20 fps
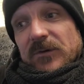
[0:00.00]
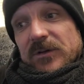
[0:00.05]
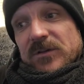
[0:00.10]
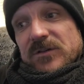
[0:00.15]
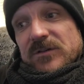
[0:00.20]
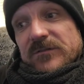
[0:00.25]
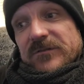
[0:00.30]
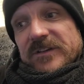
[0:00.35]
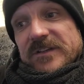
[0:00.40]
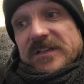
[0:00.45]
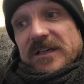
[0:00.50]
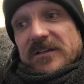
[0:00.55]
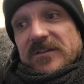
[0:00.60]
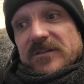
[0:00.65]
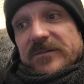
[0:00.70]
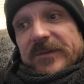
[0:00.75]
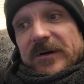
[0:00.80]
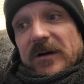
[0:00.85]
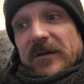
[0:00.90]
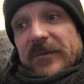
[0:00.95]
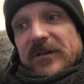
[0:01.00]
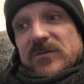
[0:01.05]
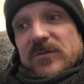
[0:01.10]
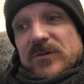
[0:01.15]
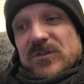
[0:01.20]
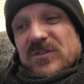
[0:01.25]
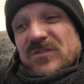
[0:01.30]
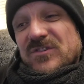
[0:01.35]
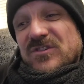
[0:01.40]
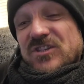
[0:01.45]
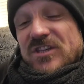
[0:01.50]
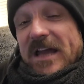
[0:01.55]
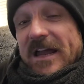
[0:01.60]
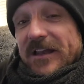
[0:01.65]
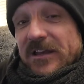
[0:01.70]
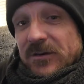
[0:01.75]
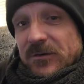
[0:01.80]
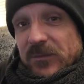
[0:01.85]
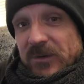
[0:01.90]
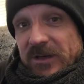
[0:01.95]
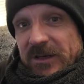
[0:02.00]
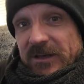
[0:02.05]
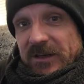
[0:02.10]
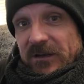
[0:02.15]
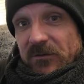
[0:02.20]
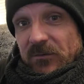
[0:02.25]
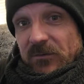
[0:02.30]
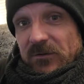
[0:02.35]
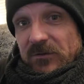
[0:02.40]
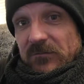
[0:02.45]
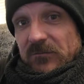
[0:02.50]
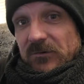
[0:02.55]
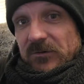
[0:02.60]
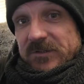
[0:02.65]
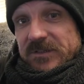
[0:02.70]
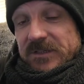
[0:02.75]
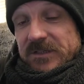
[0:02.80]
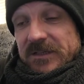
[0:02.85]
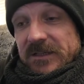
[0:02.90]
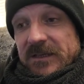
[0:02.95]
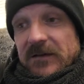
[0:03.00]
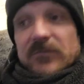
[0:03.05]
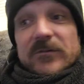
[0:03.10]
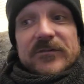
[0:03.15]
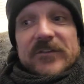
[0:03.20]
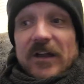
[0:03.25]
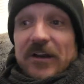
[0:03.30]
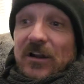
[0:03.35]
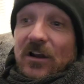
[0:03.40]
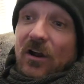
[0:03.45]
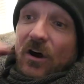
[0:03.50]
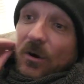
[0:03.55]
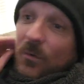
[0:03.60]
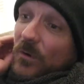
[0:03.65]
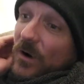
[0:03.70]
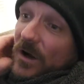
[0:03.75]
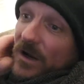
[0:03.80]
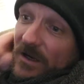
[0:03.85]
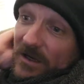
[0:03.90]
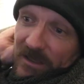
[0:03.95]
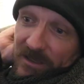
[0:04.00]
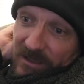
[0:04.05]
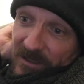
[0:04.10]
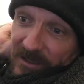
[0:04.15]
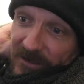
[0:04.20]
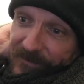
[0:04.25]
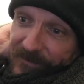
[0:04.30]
Once you've assessed your biomass, once you genuinely know what, what's in there. We've done a lot of work.